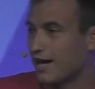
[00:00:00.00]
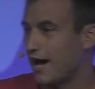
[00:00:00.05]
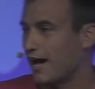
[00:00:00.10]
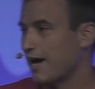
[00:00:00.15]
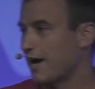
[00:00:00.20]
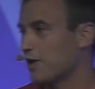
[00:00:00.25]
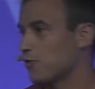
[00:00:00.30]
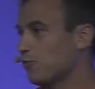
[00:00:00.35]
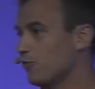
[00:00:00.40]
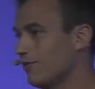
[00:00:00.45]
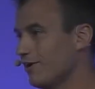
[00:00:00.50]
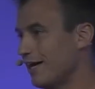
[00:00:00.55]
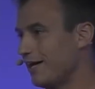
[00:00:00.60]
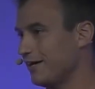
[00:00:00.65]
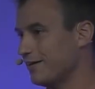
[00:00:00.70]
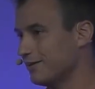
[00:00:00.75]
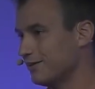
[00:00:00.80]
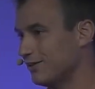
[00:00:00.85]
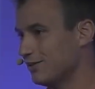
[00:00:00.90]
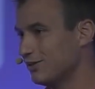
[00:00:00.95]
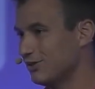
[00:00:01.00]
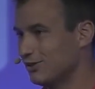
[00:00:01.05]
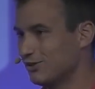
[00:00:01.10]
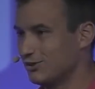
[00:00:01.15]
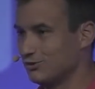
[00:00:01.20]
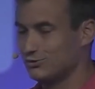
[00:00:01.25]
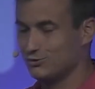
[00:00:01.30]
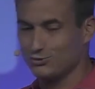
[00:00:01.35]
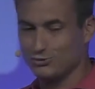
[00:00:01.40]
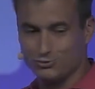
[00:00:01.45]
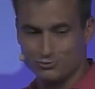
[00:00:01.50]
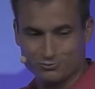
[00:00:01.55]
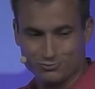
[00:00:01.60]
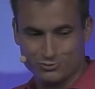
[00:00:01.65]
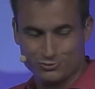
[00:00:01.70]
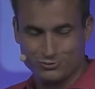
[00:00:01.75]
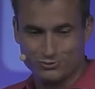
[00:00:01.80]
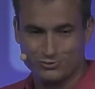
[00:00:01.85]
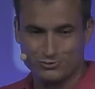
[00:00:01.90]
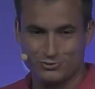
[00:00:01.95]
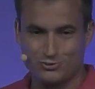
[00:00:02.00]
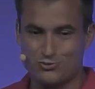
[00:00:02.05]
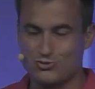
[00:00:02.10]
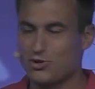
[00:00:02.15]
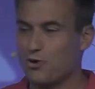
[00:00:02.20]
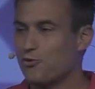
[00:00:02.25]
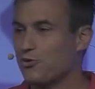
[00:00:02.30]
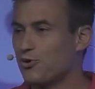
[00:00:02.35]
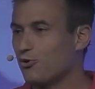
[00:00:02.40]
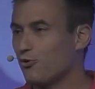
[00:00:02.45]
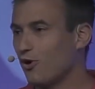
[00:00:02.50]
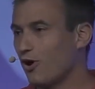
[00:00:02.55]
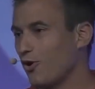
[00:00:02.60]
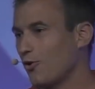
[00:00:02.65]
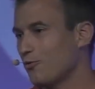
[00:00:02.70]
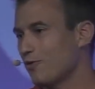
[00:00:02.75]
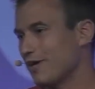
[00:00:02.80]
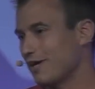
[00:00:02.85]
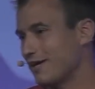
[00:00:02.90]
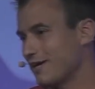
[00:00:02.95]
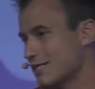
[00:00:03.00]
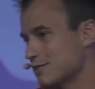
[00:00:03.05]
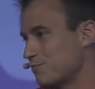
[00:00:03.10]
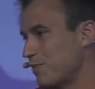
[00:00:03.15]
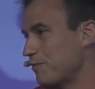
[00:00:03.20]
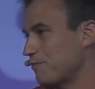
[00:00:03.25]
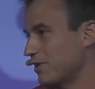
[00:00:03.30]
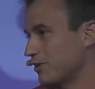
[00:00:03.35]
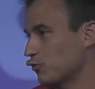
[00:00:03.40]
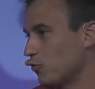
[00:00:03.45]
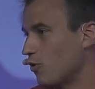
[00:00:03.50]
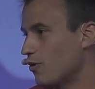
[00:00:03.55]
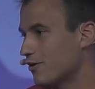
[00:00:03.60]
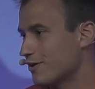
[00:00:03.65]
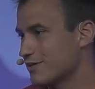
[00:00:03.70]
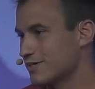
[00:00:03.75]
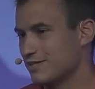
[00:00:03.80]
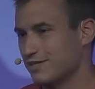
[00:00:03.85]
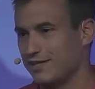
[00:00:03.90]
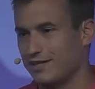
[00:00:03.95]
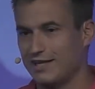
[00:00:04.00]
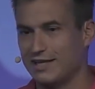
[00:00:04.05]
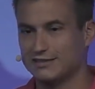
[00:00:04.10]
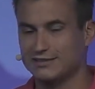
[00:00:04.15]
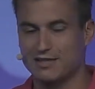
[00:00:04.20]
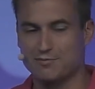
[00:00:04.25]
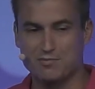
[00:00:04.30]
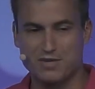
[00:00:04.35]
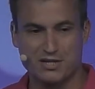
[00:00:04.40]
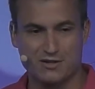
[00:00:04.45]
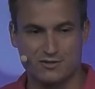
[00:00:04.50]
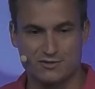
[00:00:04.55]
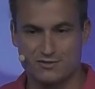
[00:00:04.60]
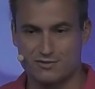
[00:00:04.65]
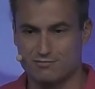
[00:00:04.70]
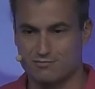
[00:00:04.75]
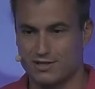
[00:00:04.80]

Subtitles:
I would like to show you how the cash payment works in LATAM, because